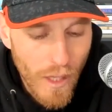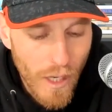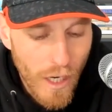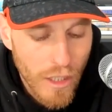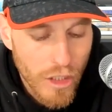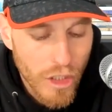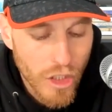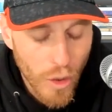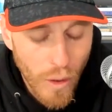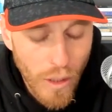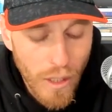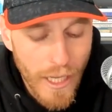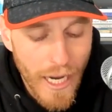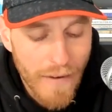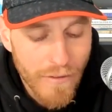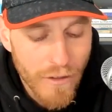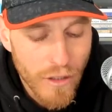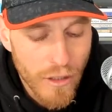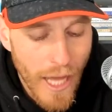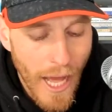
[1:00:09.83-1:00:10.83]
Shortly
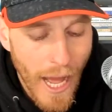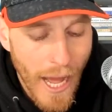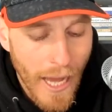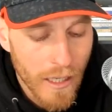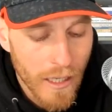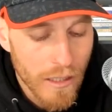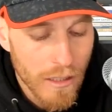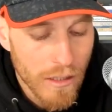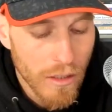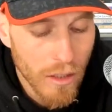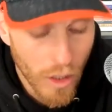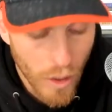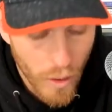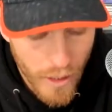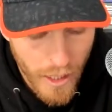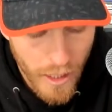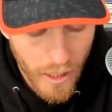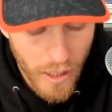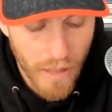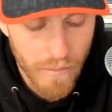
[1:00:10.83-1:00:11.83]
after that,
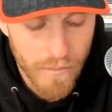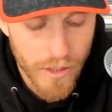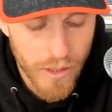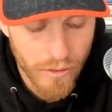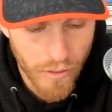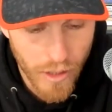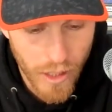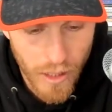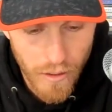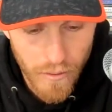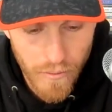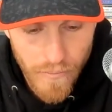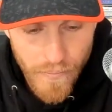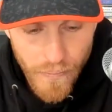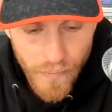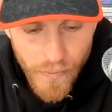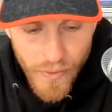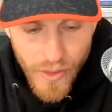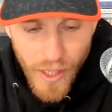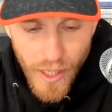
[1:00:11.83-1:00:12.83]
Logan comes through.
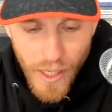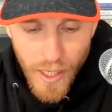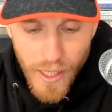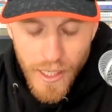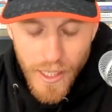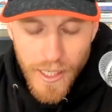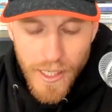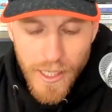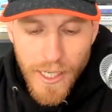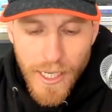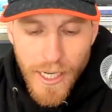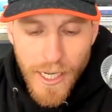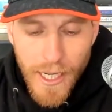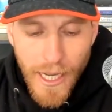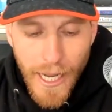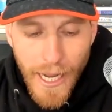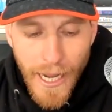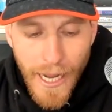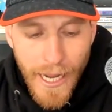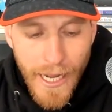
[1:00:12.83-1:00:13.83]

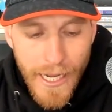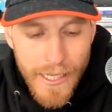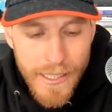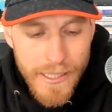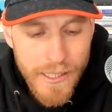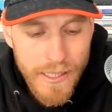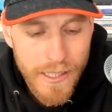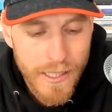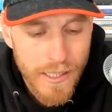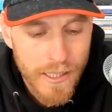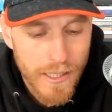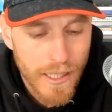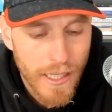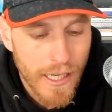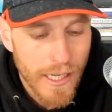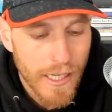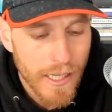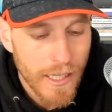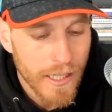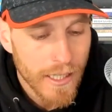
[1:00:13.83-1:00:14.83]
And
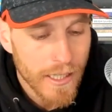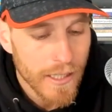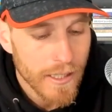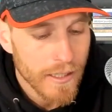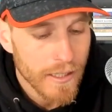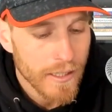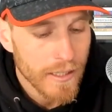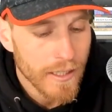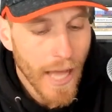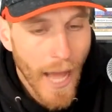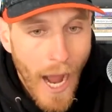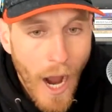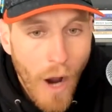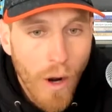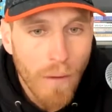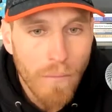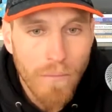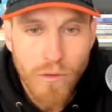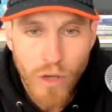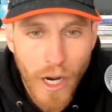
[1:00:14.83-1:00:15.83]
now
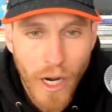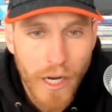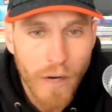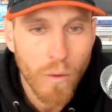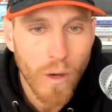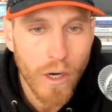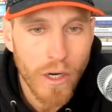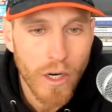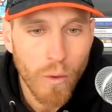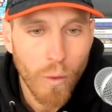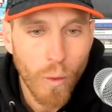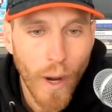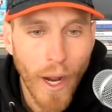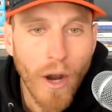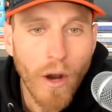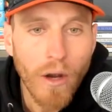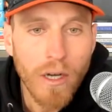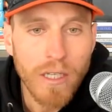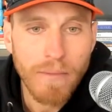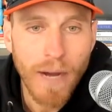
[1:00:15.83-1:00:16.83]
I'm trying to wonder,
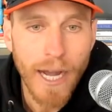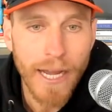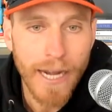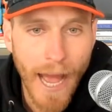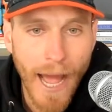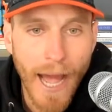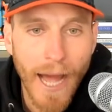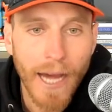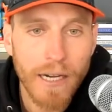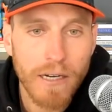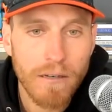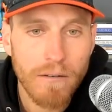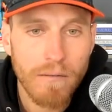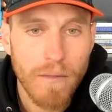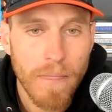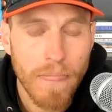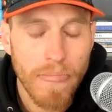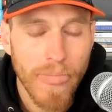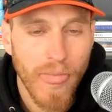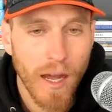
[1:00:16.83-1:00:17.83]
where is my dad?
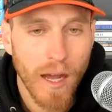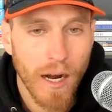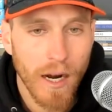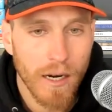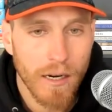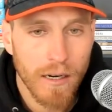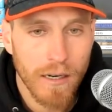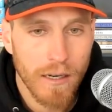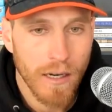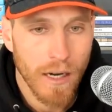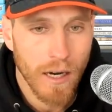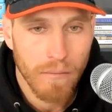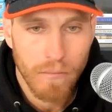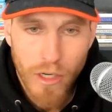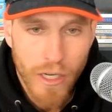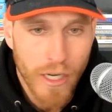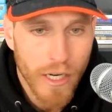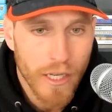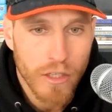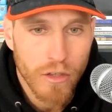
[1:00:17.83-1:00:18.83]
I'm
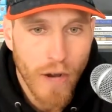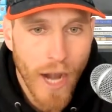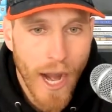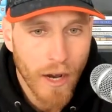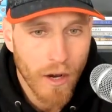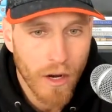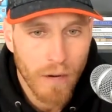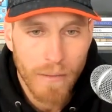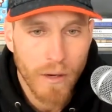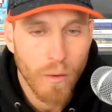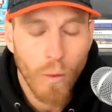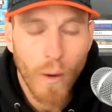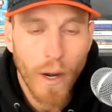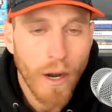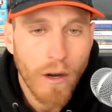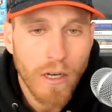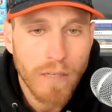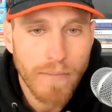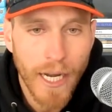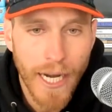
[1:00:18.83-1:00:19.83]
looking at the tracker. I'm like,
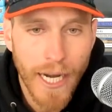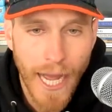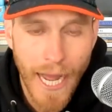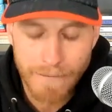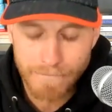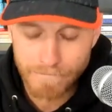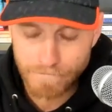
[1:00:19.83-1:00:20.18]
where is my dad?